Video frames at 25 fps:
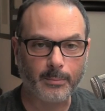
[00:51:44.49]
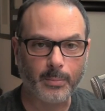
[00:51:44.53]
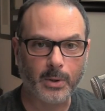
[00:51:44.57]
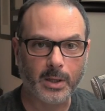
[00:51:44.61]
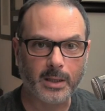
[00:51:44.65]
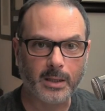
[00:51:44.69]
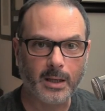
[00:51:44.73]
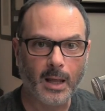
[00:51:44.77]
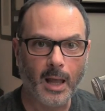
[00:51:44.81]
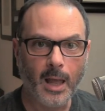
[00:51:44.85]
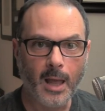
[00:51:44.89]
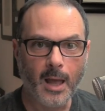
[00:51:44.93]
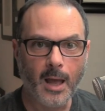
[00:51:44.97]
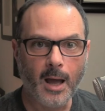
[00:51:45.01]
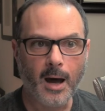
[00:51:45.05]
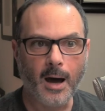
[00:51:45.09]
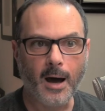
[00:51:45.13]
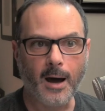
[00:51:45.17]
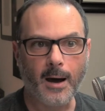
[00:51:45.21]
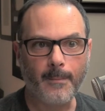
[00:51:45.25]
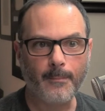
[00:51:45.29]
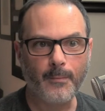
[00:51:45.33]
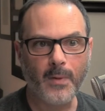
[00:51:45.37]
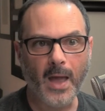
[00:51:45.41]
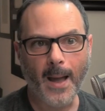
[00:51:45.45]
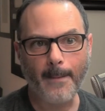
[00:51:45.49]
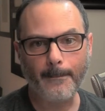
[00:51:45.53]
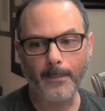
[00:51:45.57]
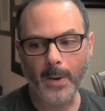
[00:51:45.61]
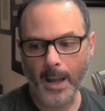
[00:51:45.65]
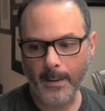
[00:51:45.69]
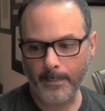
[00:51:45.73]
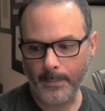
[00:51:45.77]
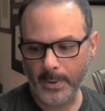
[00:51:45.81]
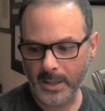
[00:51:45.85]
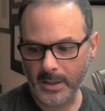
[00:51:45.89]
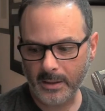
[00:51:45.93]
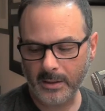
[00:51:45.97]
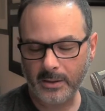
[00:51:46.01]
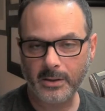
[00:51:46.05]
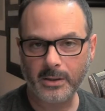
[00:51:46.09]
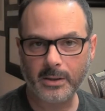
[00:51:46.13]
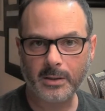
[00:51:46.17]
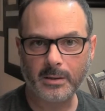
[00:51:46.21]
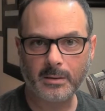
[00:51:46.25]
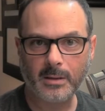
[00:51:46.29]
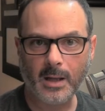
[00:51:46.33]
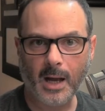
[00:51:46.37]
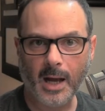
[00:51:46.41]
But uh, that might be a good